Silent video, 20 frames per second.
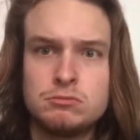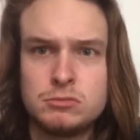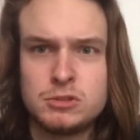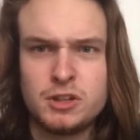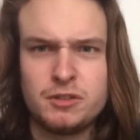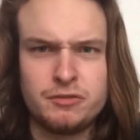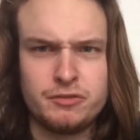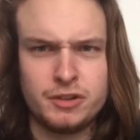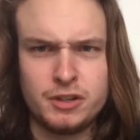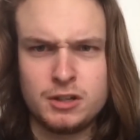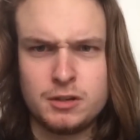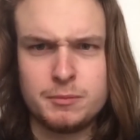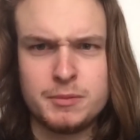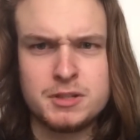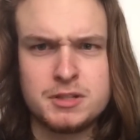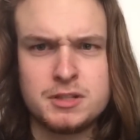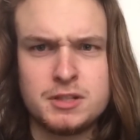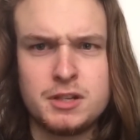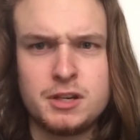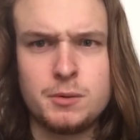Don't think I'm
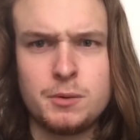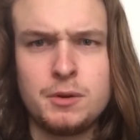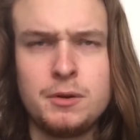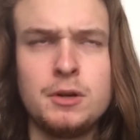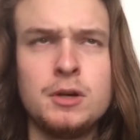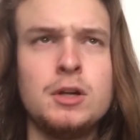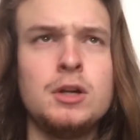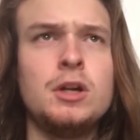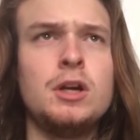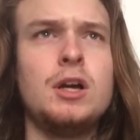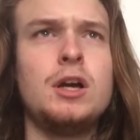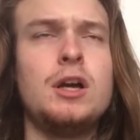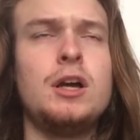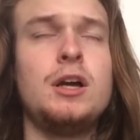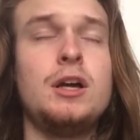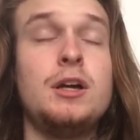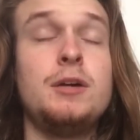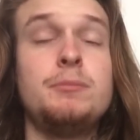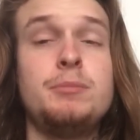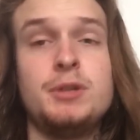missing anyone.
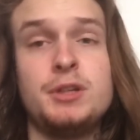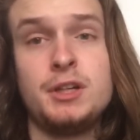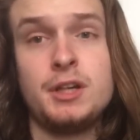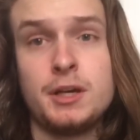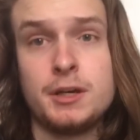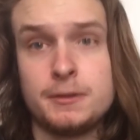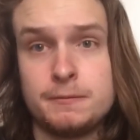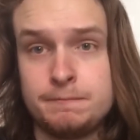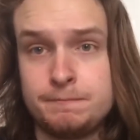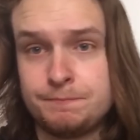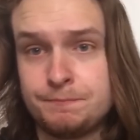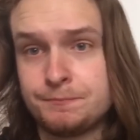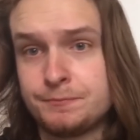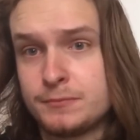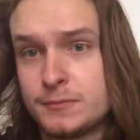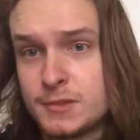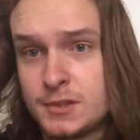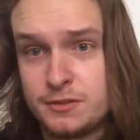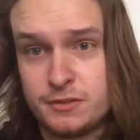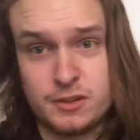But yeah,
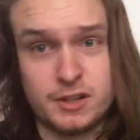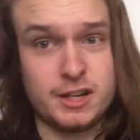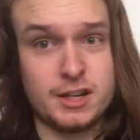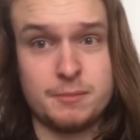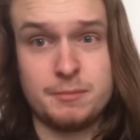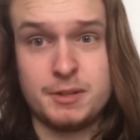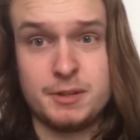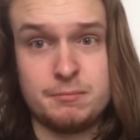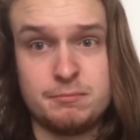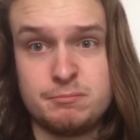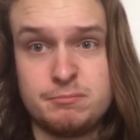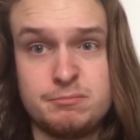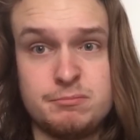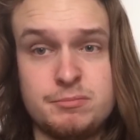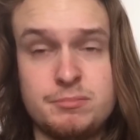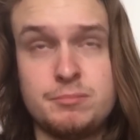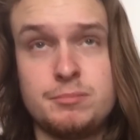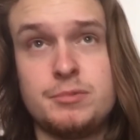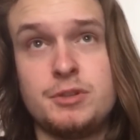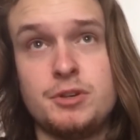if I am, then
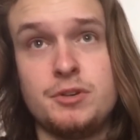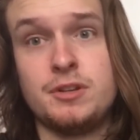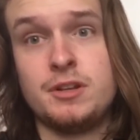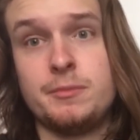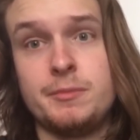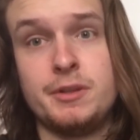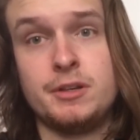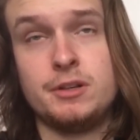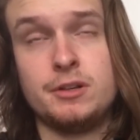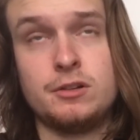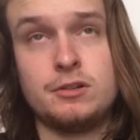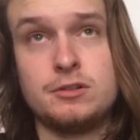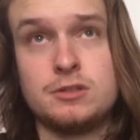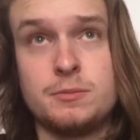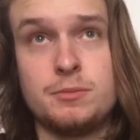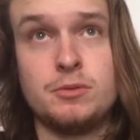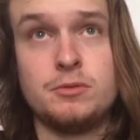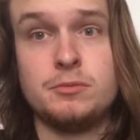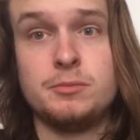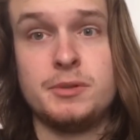do let me know, because I
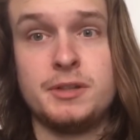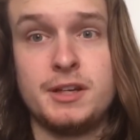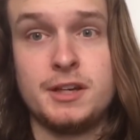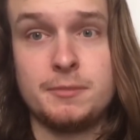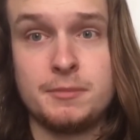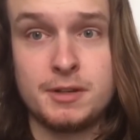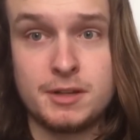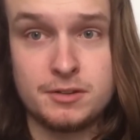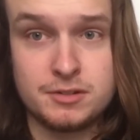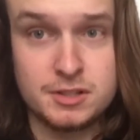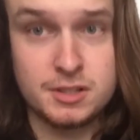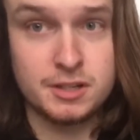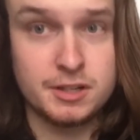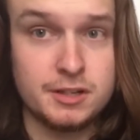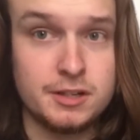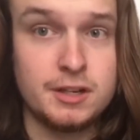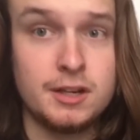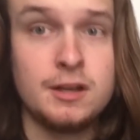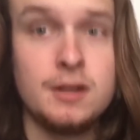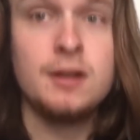probably am now
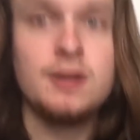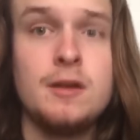saying that.